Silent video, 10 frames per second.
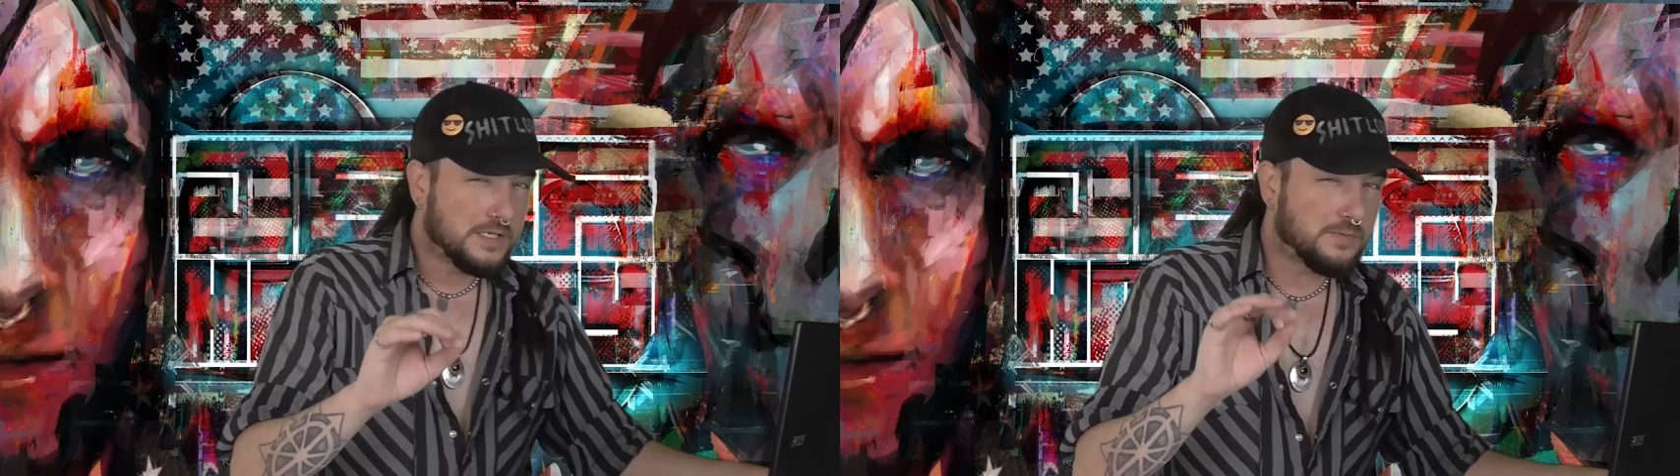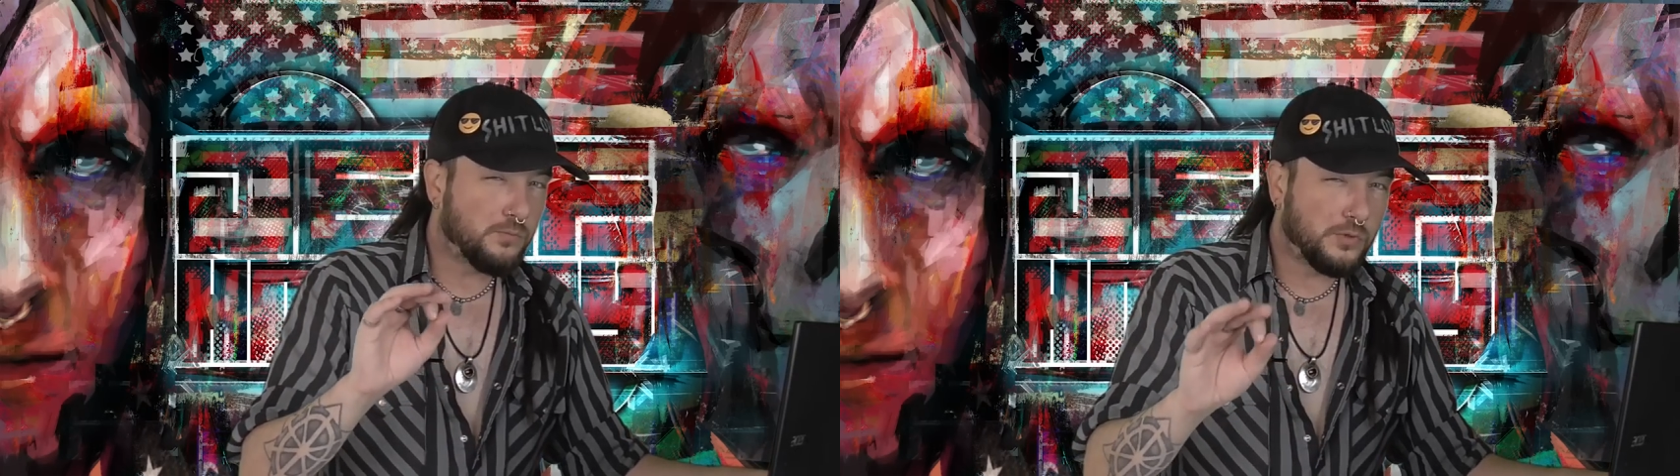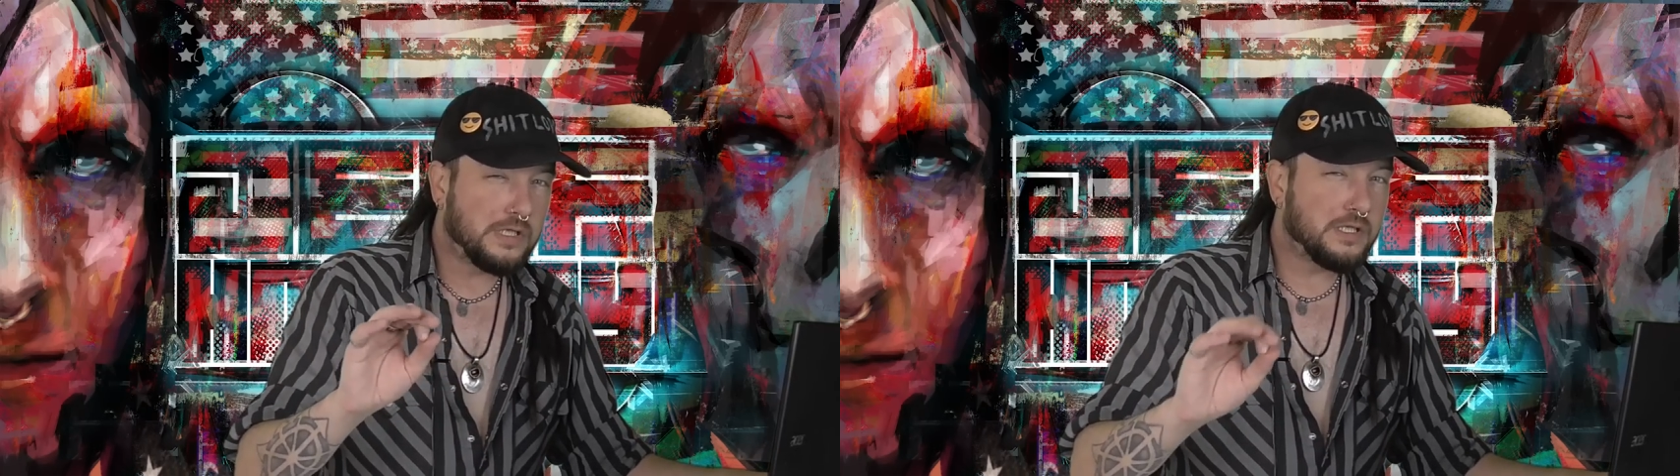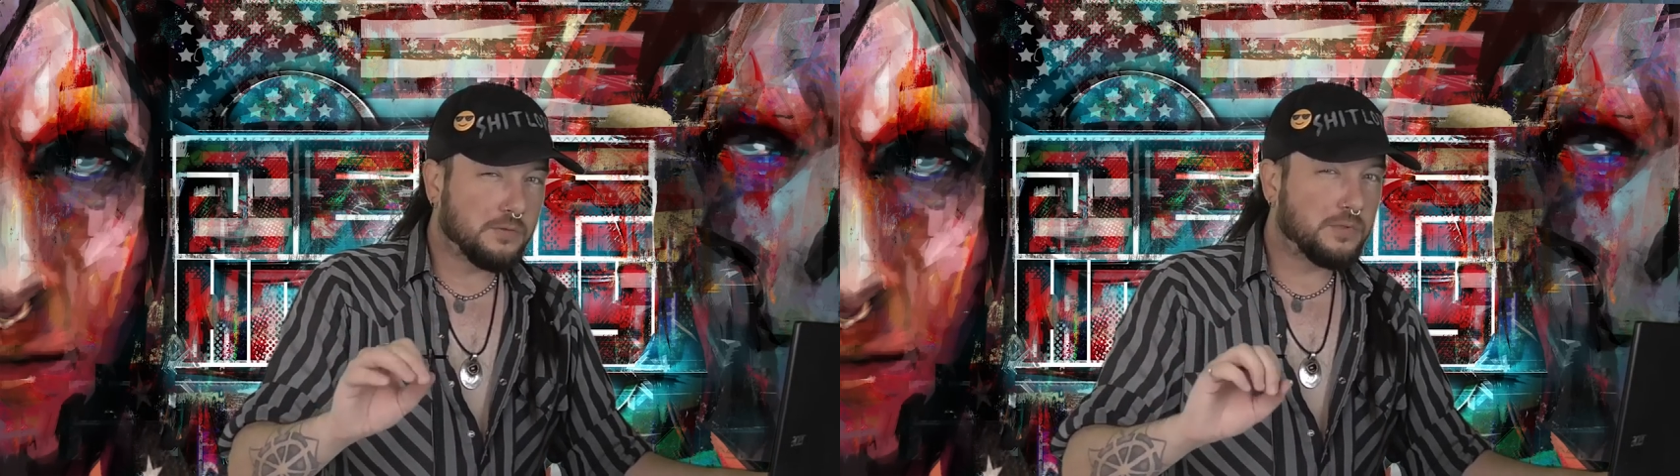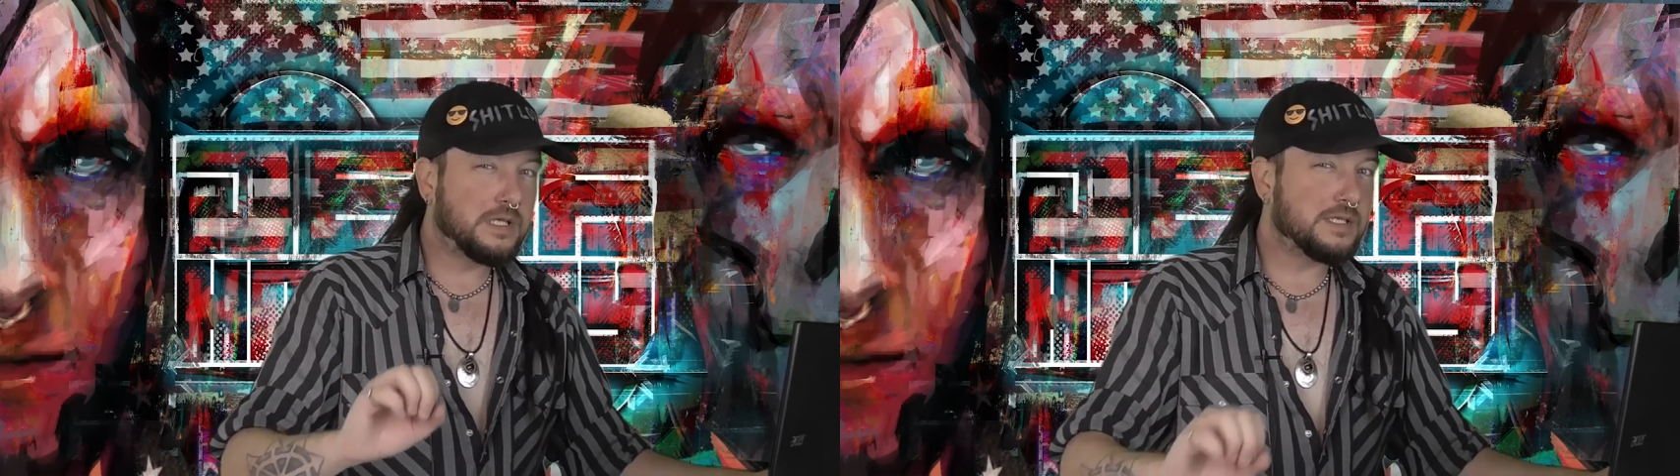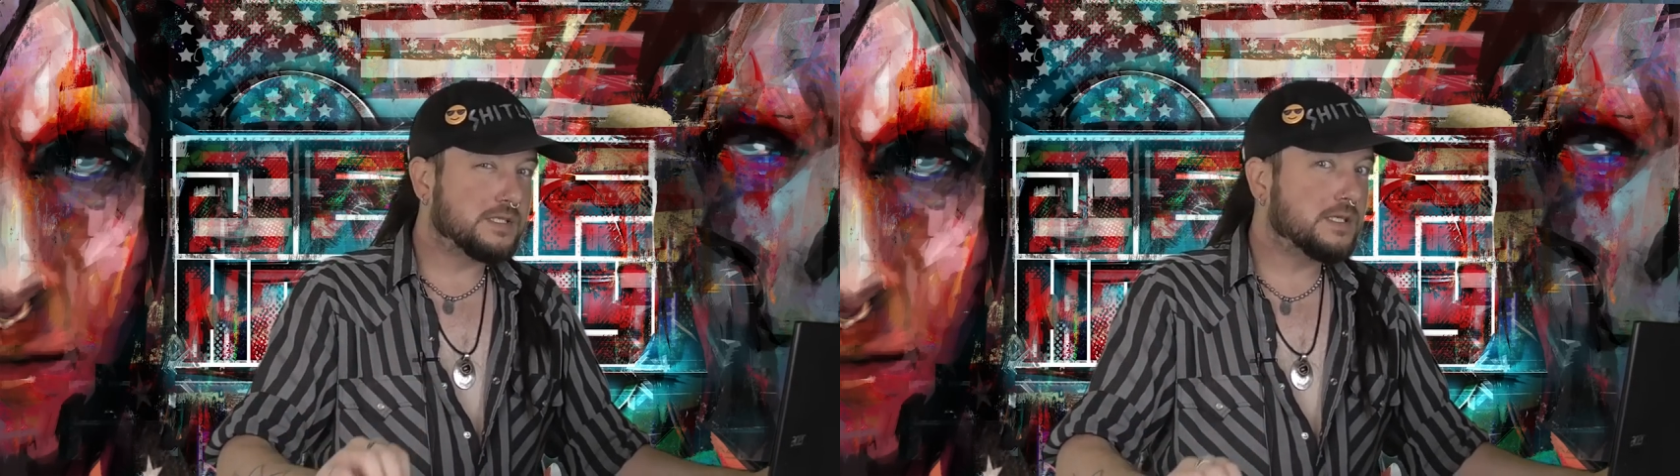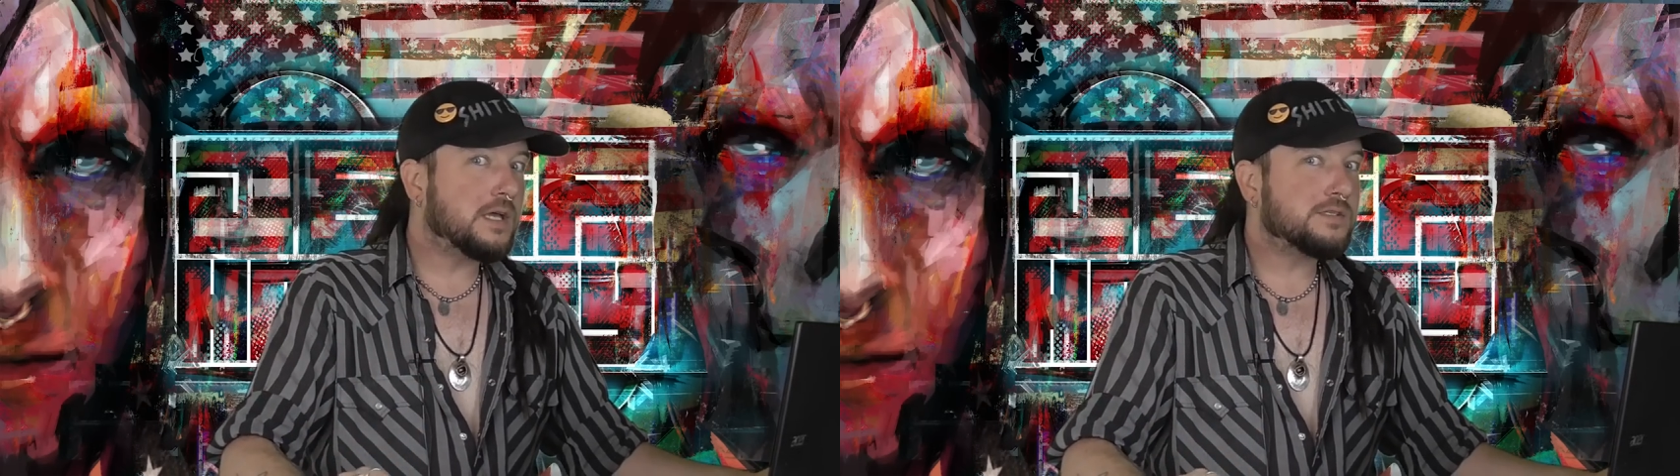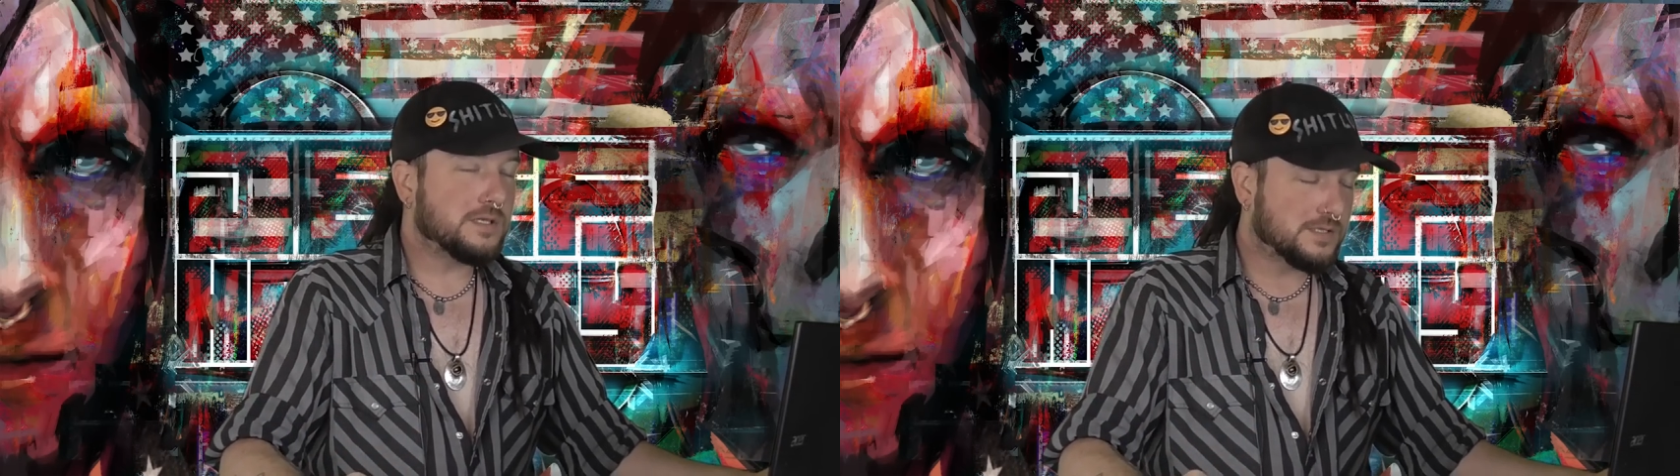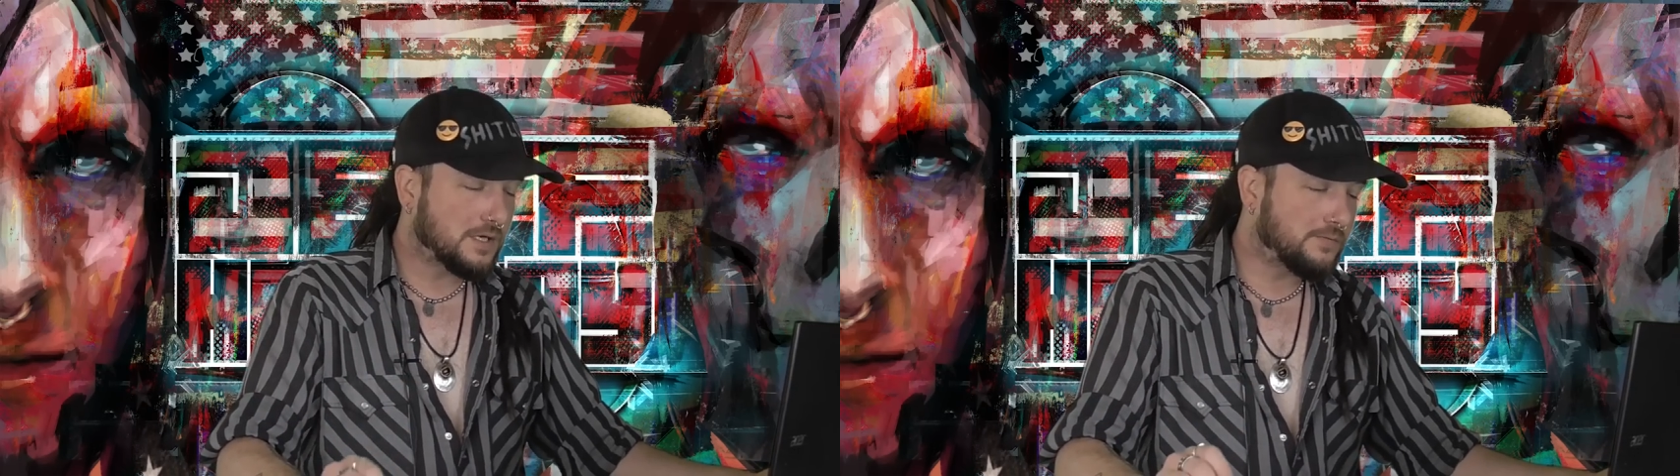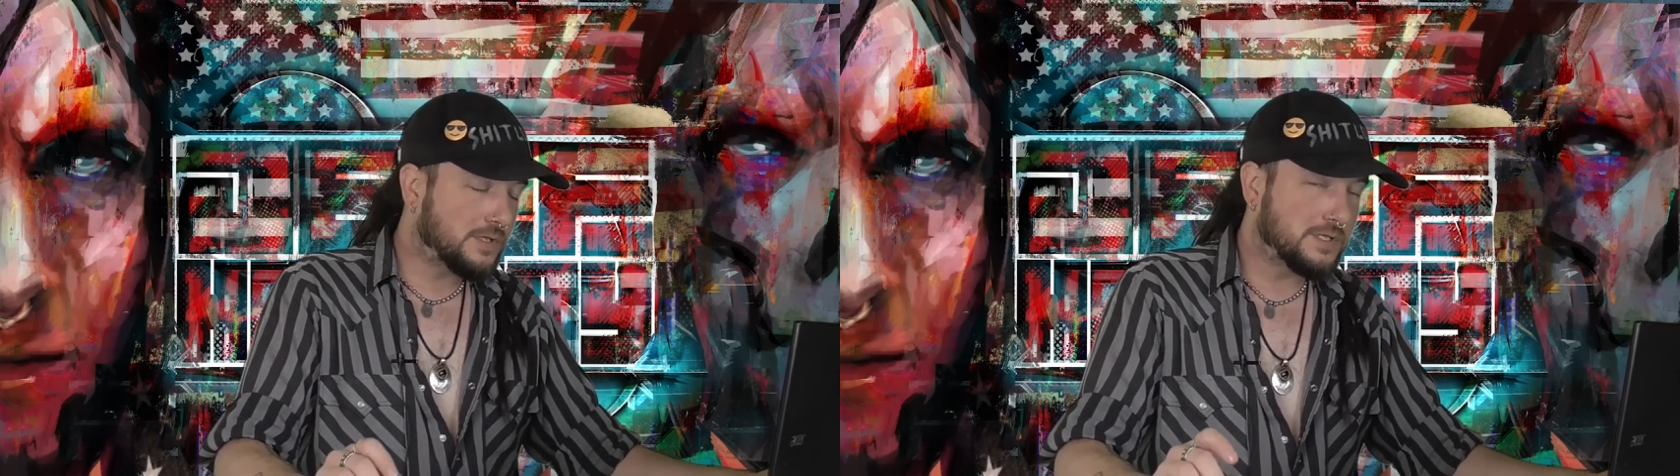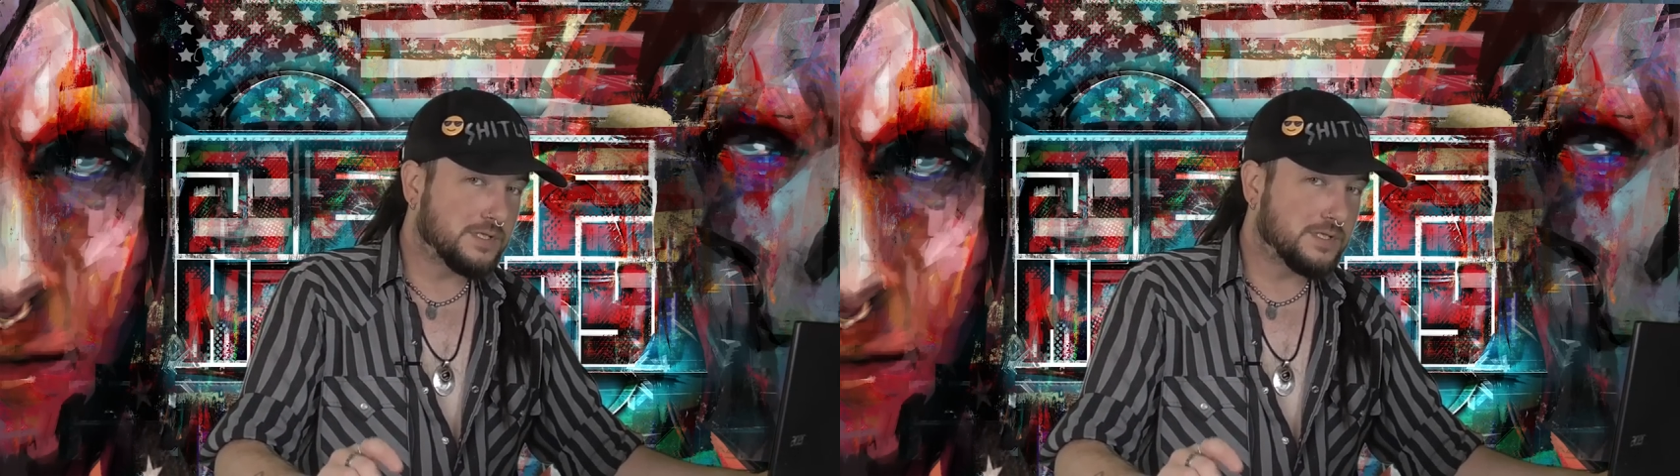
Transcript: some really, really sketchy stuff that